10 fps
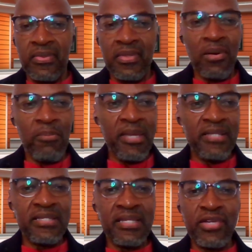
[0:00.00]
not
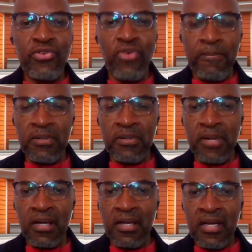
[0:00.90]
mentally crippled,
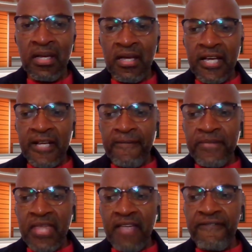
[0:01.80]
but
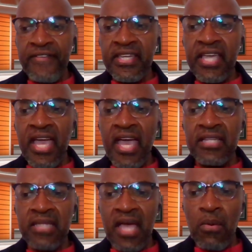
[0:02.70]
they
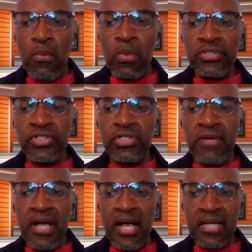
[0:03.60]
forget that once
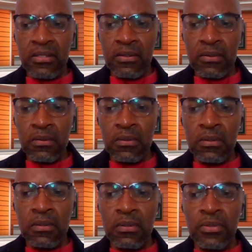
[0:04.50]
you're an adult,
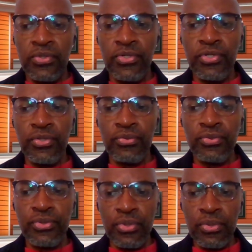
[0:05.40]
you
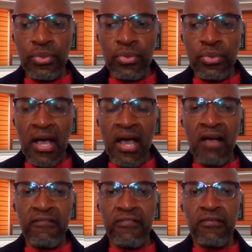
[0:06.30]
do
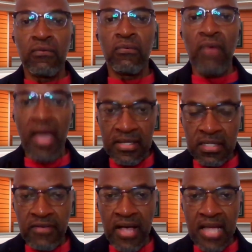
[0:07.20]
have
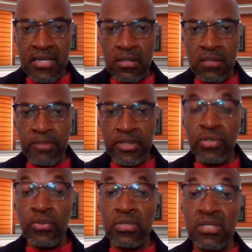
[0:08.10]
rights of an adult, but
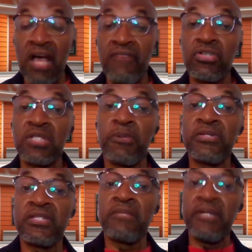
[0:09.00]
you also have
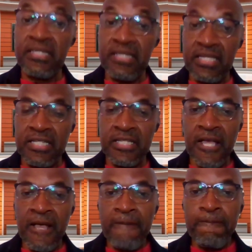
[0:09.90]
responsibilities.
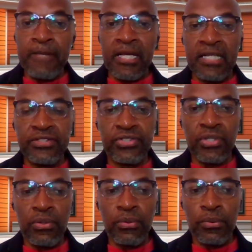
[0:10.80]
And
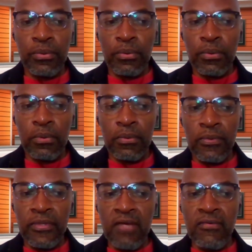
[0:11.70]
so
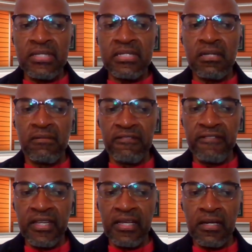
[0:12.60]
there is
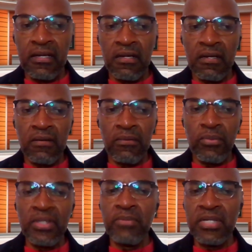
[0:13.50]
something
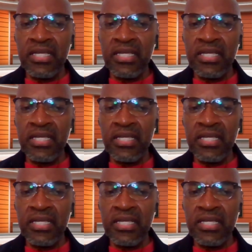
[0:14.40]
maybe